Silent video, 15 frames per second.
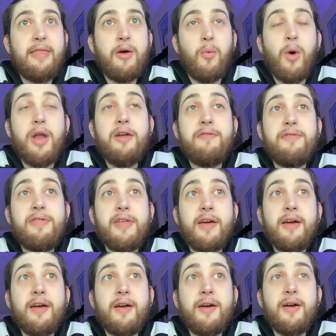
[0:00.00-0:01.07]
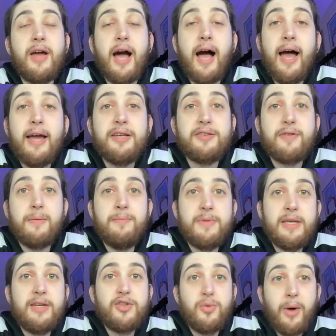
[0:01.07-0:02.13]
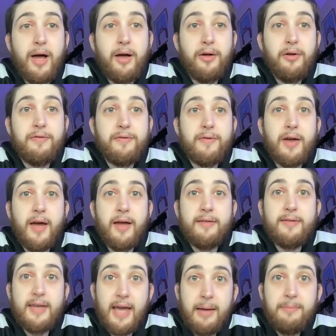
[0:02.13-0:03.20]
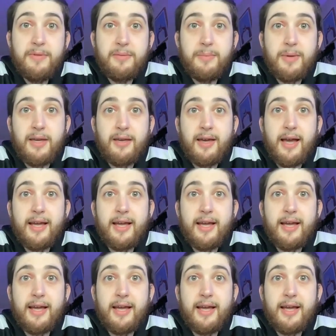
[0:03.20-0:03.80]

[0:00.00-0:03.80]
one of the guys from D12 DM'd me,